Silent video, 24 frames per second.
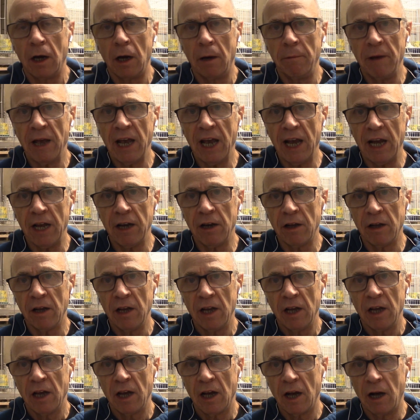hen.
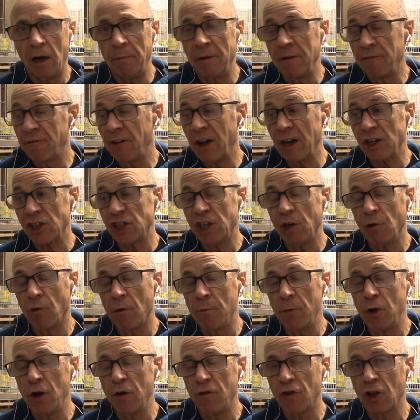In fact, she
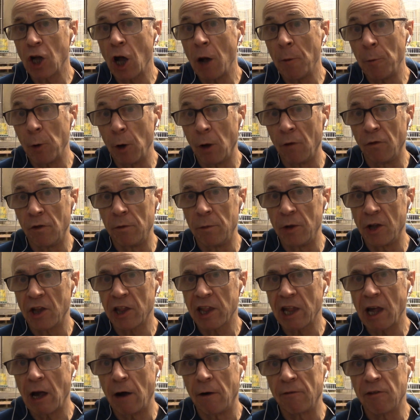removed a couple of them
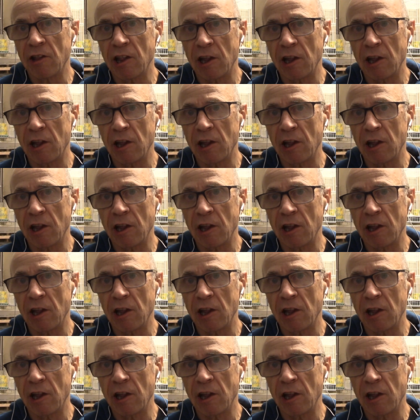herself.